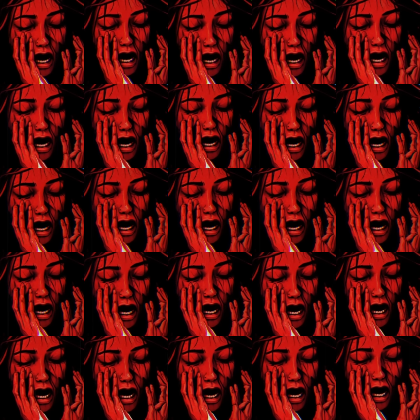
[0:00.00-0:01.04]
At least the
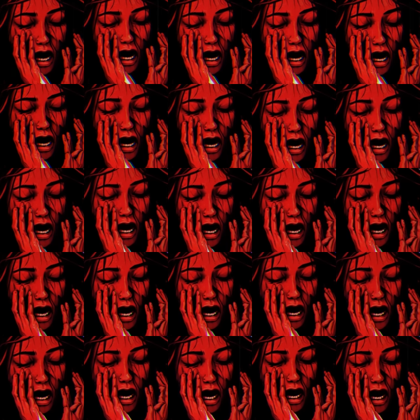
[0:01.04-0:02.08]
dog had been blessedly
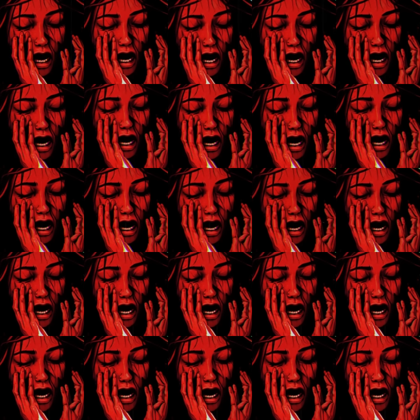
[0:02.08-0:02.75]
quiet today.